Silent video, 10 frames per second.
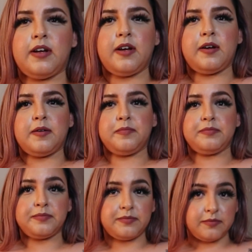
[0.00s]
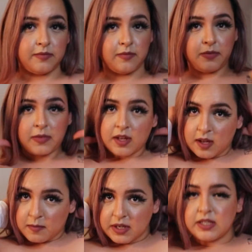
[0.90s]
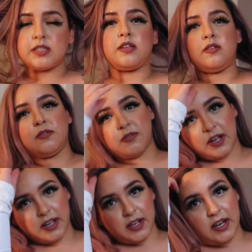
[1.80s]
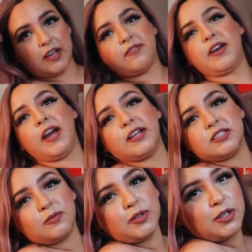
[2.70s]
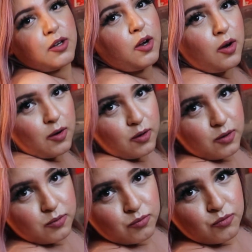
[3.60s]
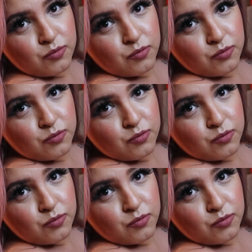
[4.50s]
But it's cute, right? Like, if I had somewhere to go,